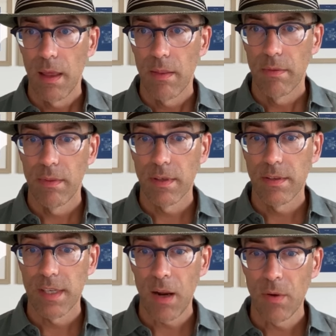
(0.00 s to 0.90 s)
the
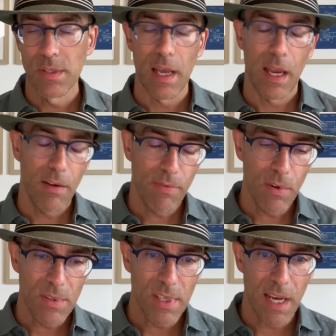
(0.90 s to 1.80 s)
downside, if
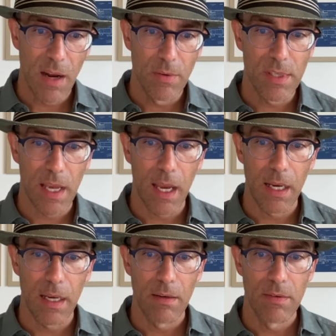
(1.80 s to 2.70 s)
there is a
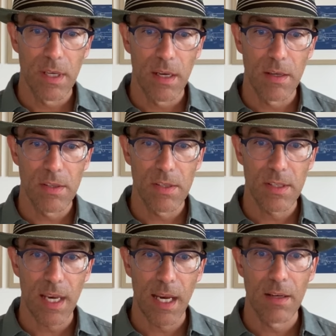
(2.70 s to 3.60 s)
downside, does
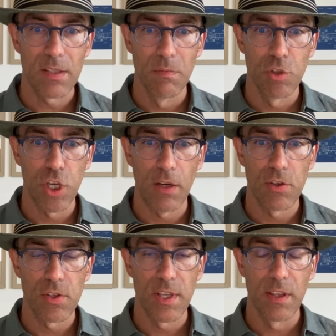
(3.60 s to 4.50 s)
take some
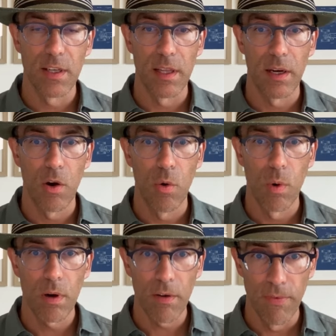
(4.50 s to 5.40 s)
changes to the clinical
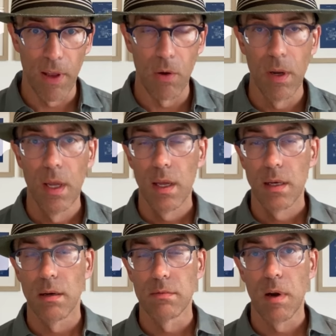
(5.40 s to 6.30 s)
workflow.
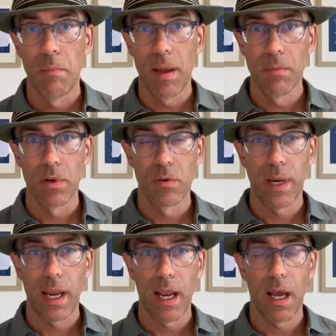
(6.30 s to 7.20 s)
Now, remember,
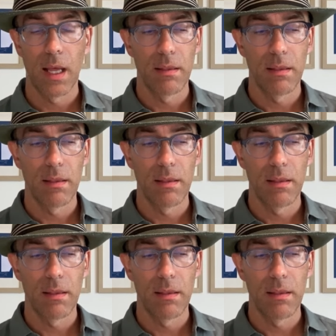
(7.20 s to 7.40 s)
we had